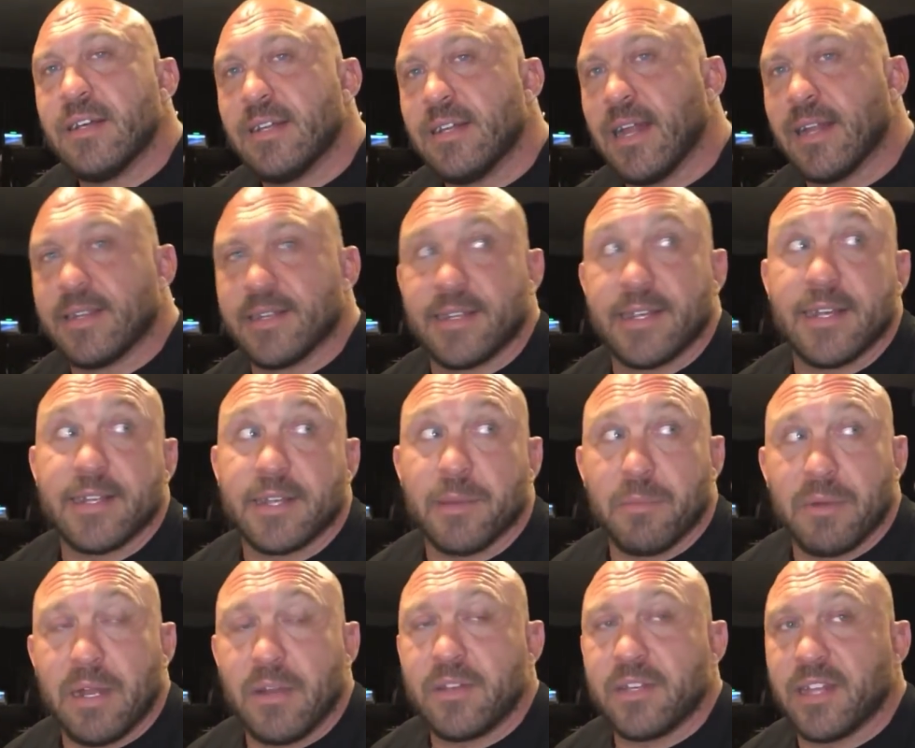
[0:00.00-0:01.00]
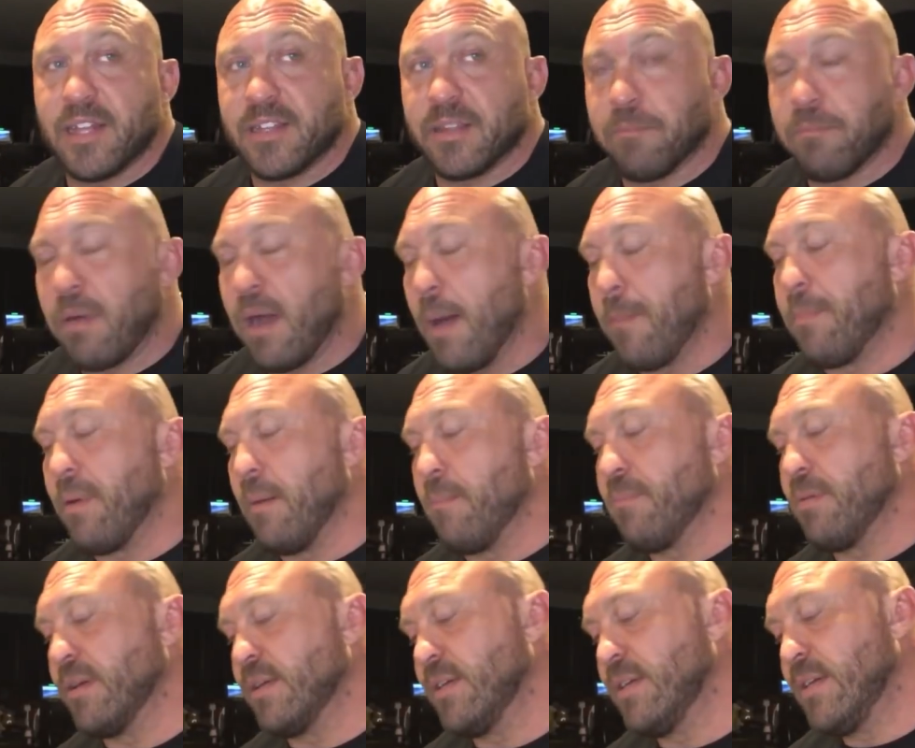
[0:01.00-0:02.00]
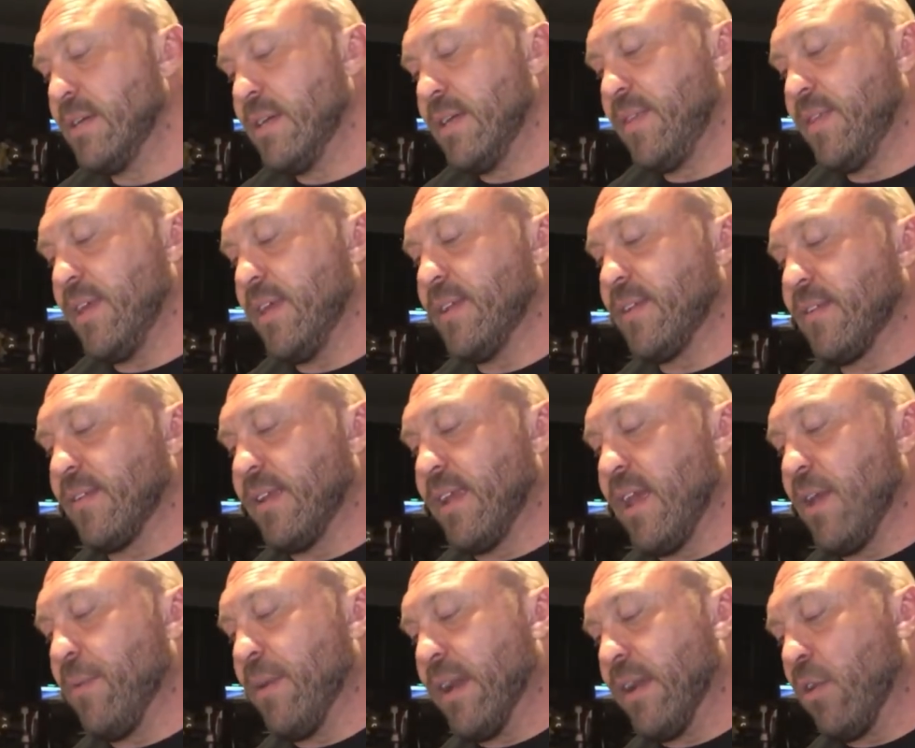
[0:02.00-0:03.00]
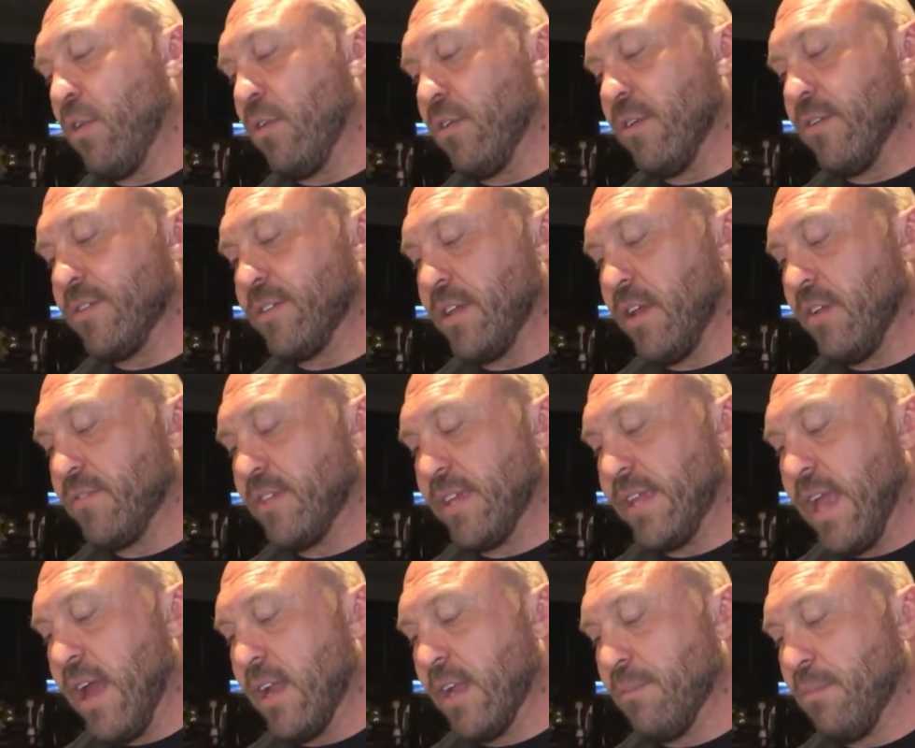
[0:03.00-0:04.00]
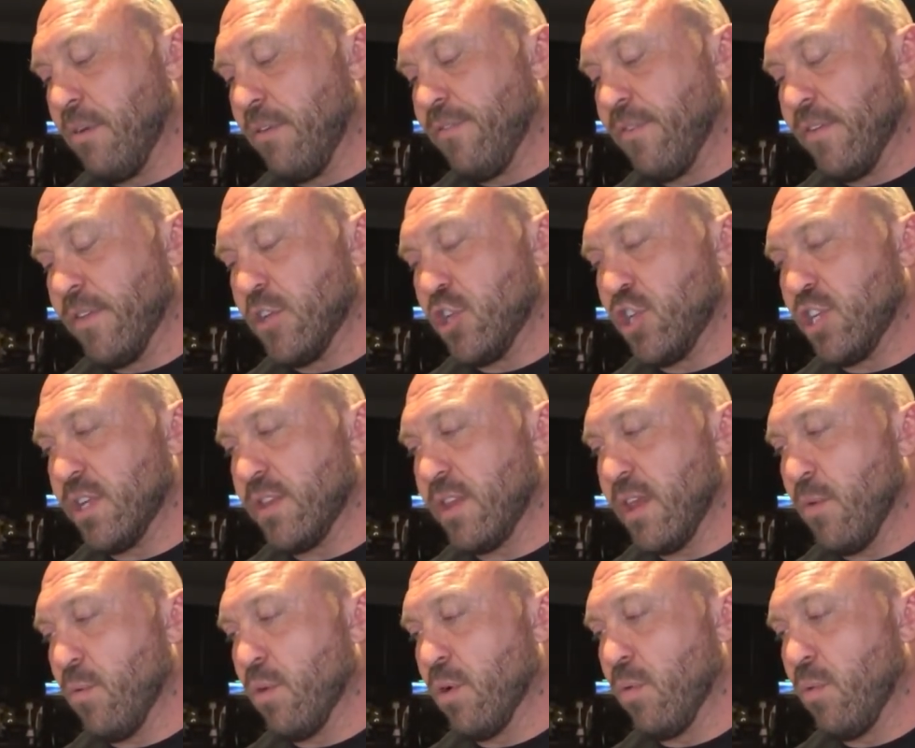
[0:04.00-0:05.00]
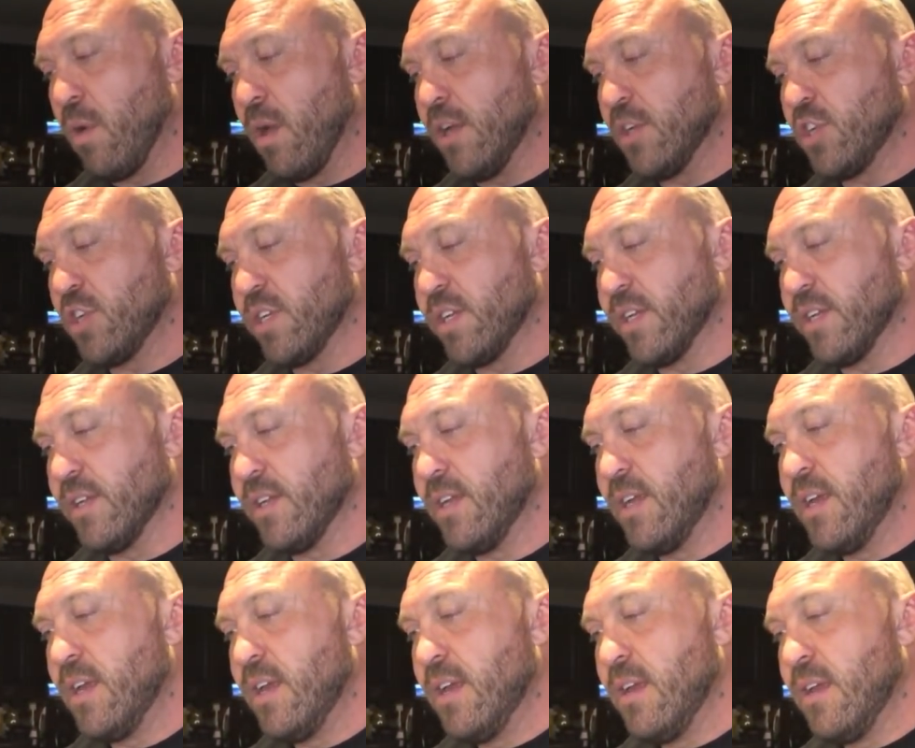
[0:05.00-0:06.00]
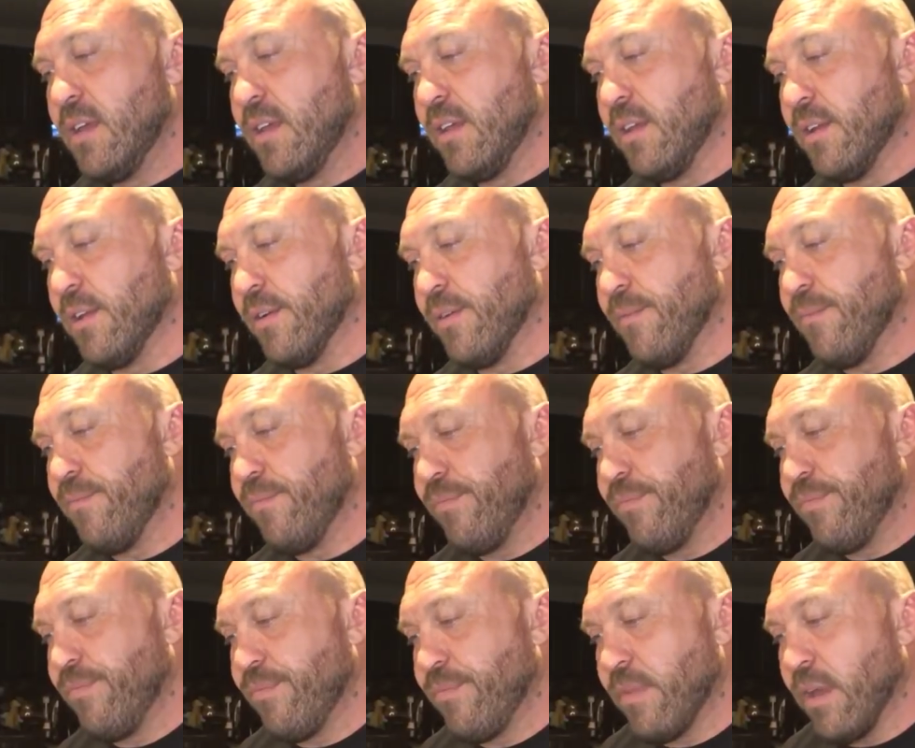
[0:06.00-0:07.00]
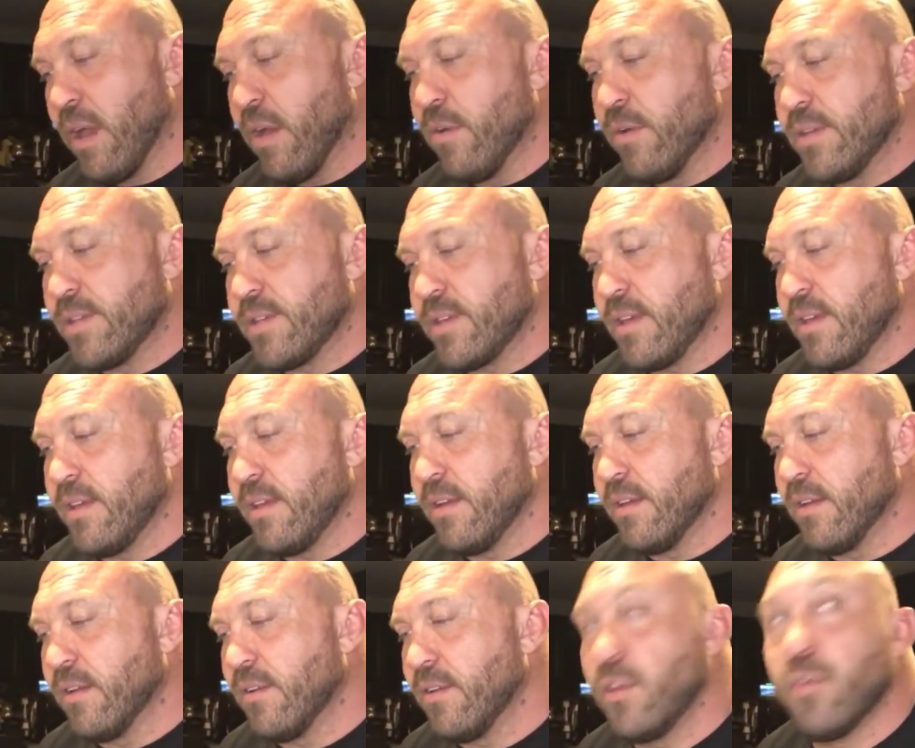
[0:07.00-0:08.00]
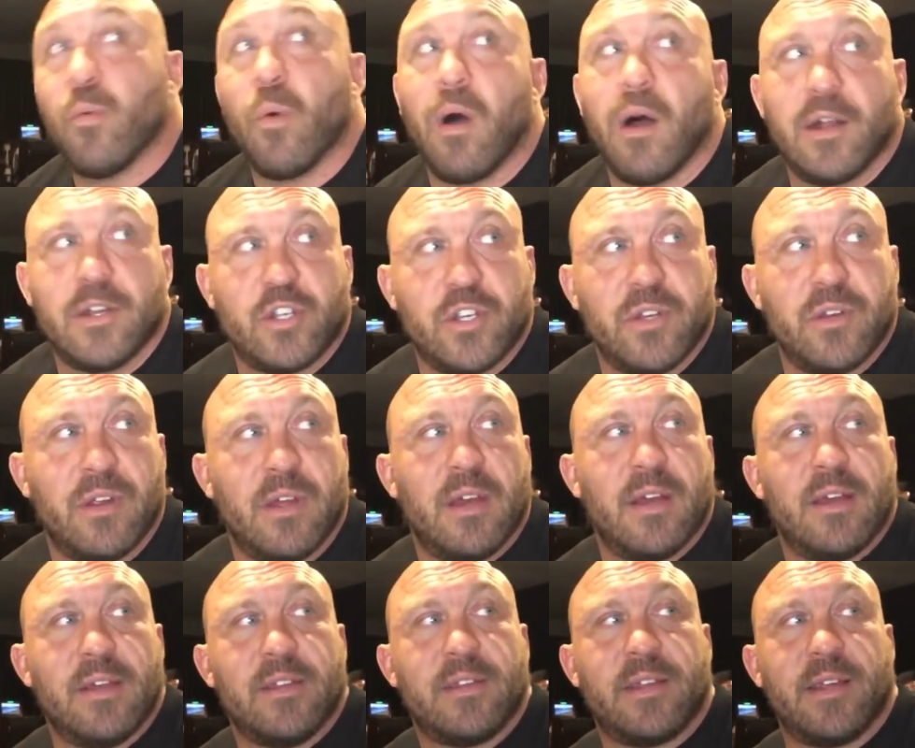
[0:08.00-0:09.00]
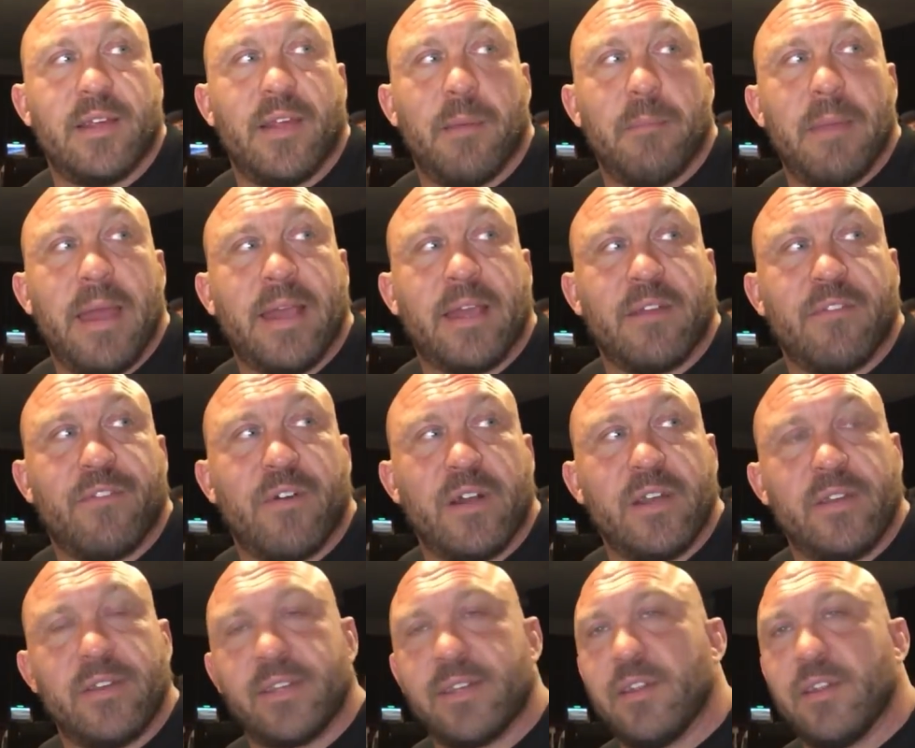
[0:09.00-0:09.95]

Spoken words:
Not to say someone else doesn't pop up, but at the end of the day, we got to hold ourselves accountable for the shit that we're watching. And, you know, I always say, you know, you see them making fun.